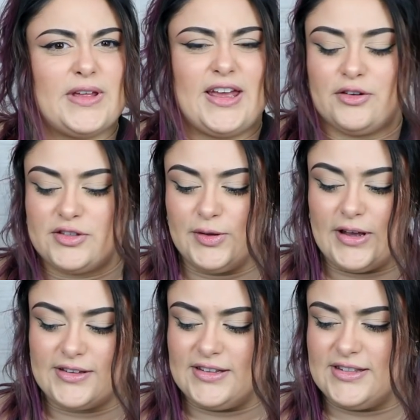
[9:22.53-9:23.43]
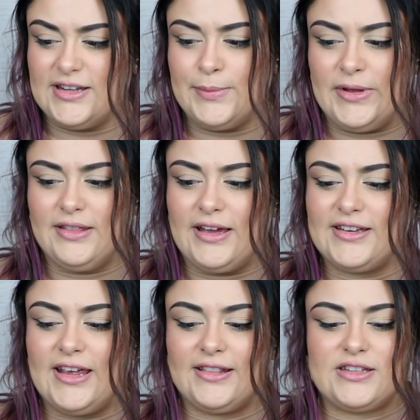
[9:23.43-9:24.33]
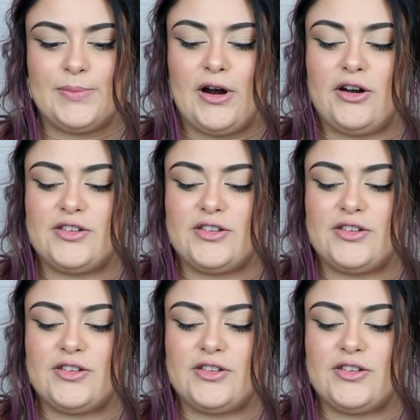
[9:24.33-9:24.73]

angle so you guys can see me like take this apart.